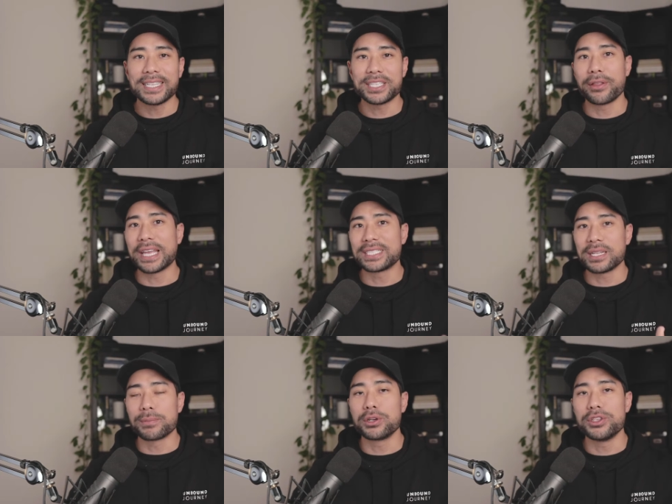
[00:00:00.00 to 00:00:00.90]
Hey, so there's
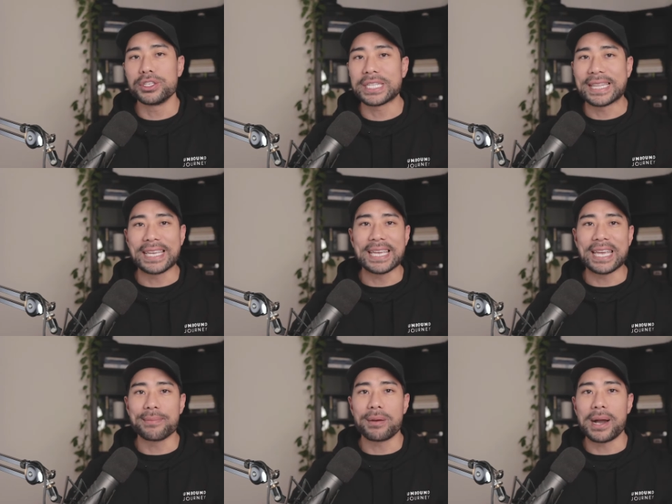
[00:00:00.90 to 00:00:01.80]
some good news in
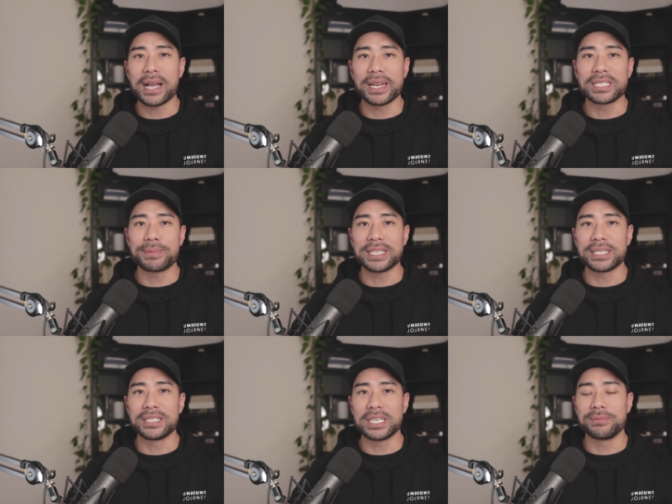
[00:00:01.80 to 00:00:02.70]
the email marketing
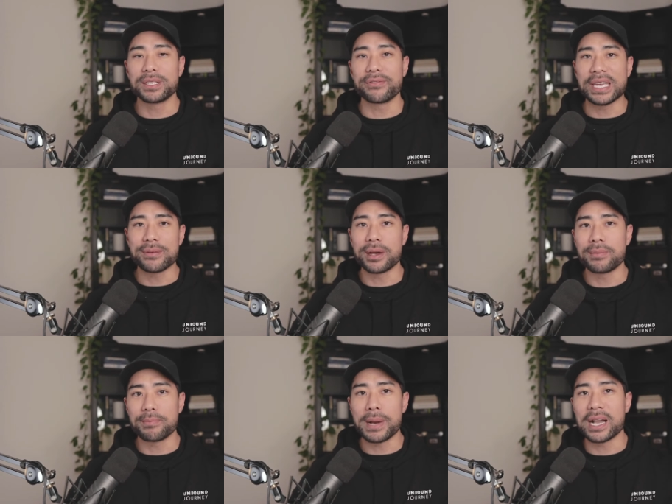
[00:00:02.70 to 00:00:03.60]
space in terms of
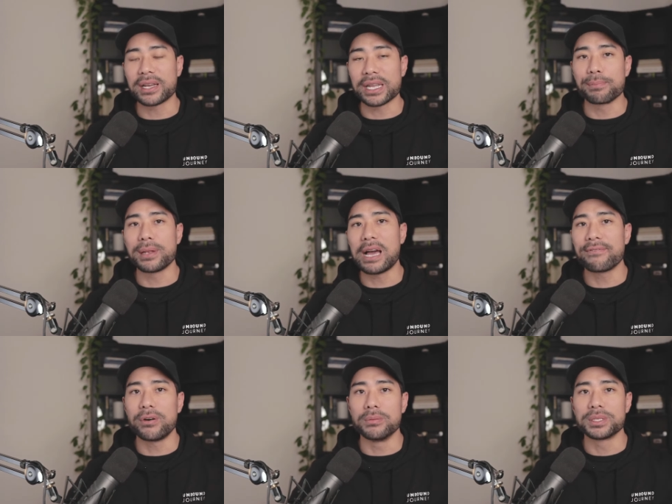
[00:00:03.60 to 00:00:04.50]
email marketing
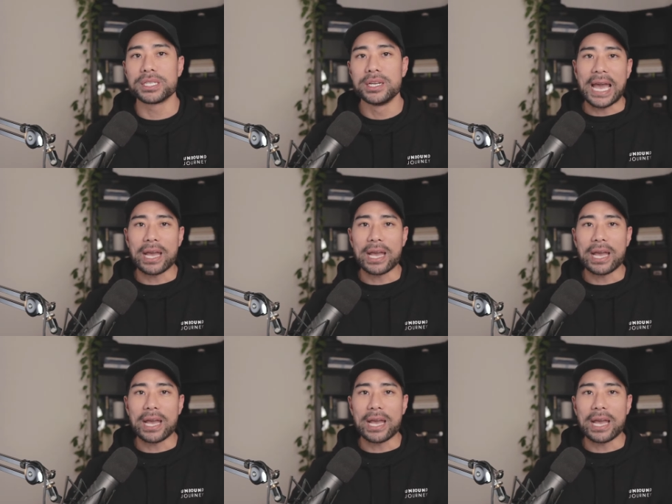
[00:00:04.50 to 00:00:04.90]
platforms.